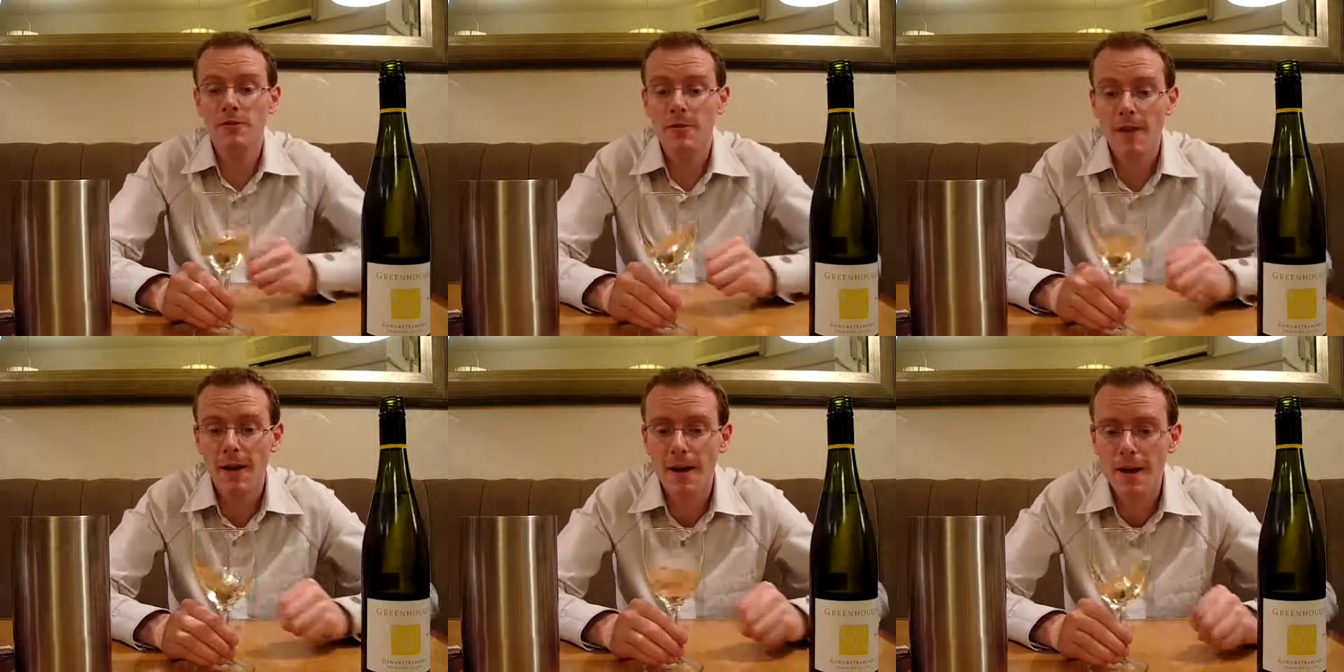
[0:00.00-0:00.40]

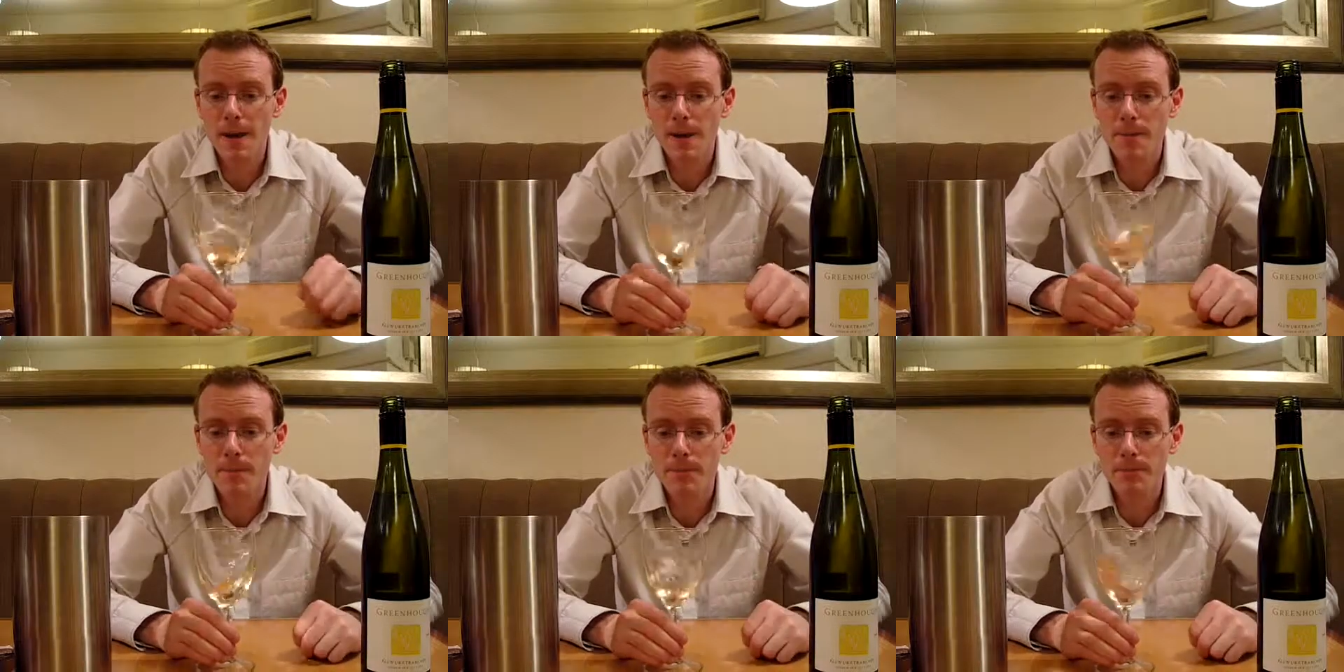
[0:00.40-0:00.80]

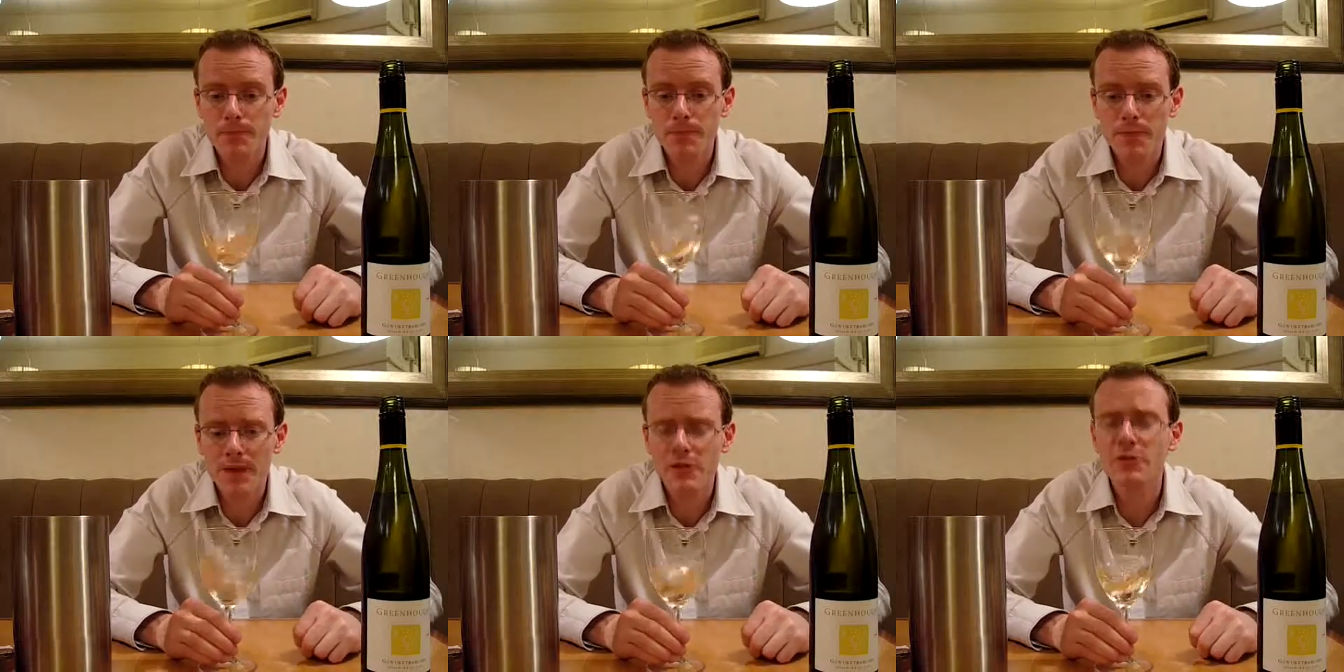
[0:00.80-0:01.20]
Um,
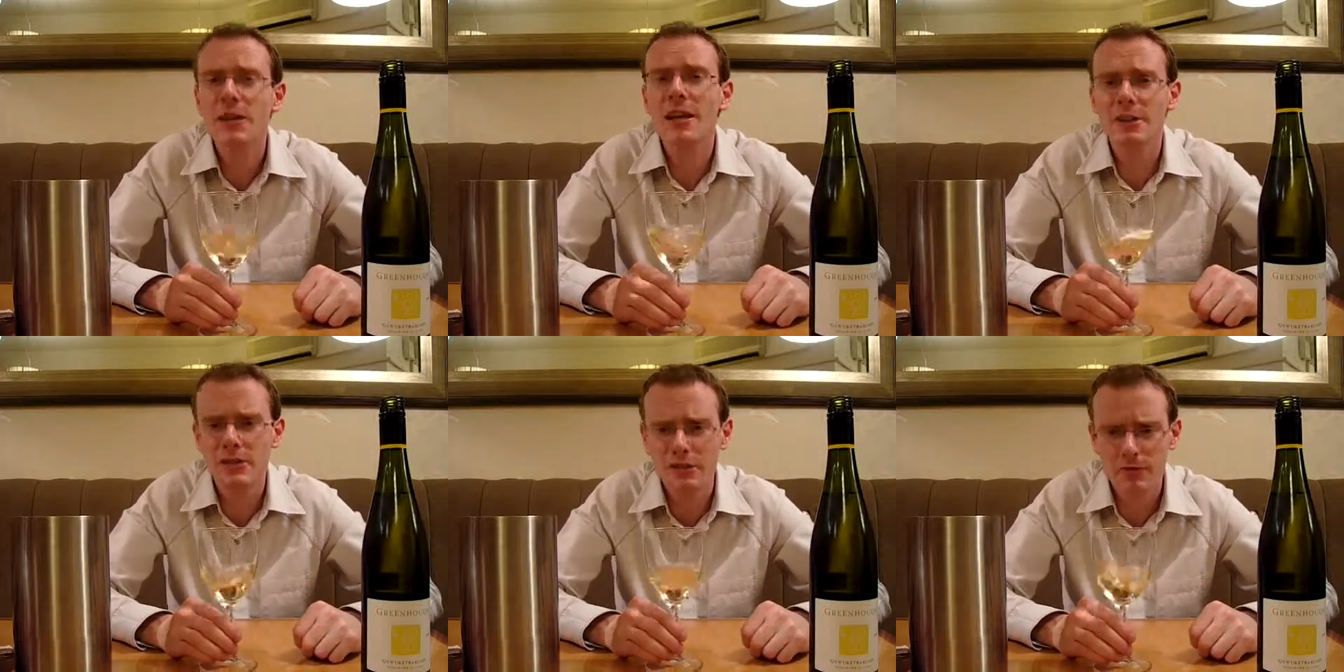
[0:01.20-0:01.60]

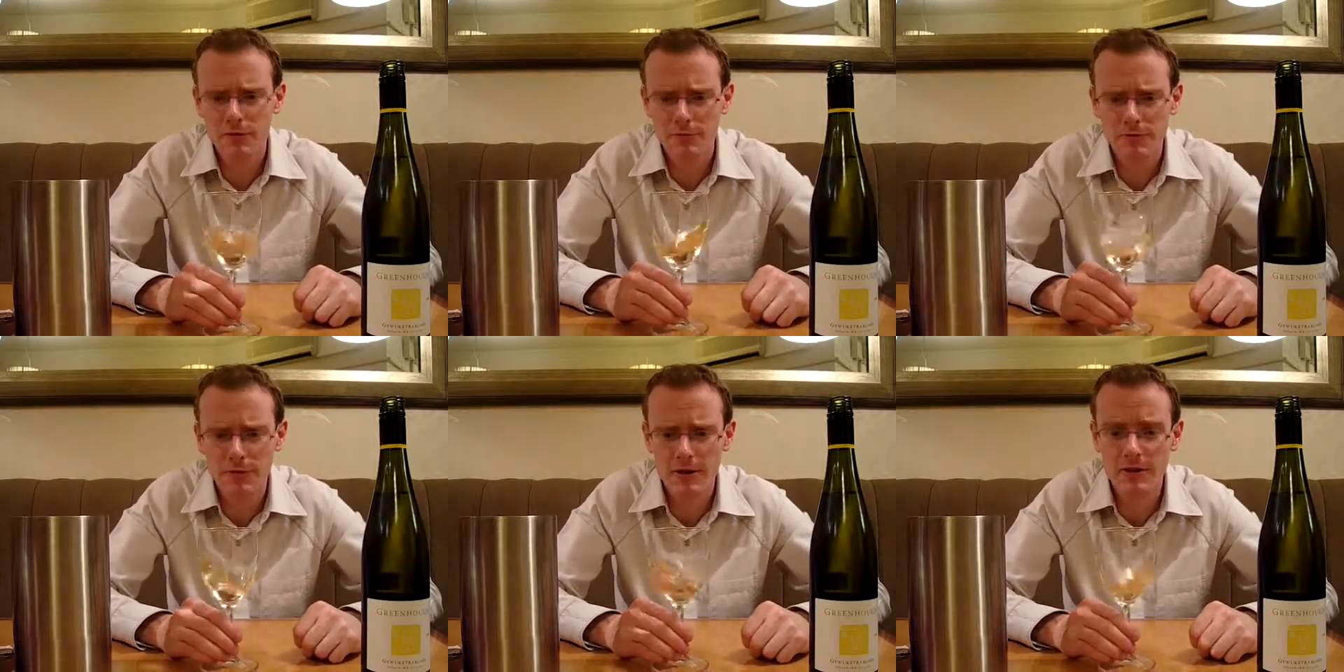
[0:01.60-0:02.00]
delicious,
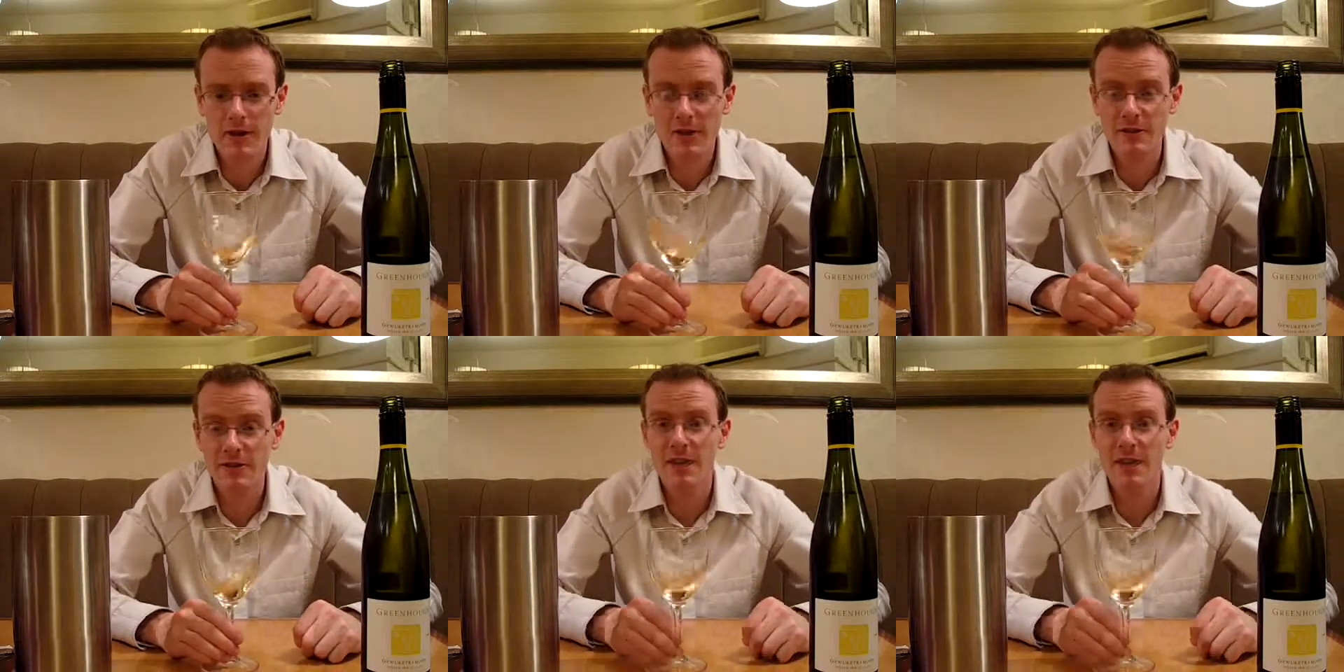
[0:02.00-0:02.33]
really delicious.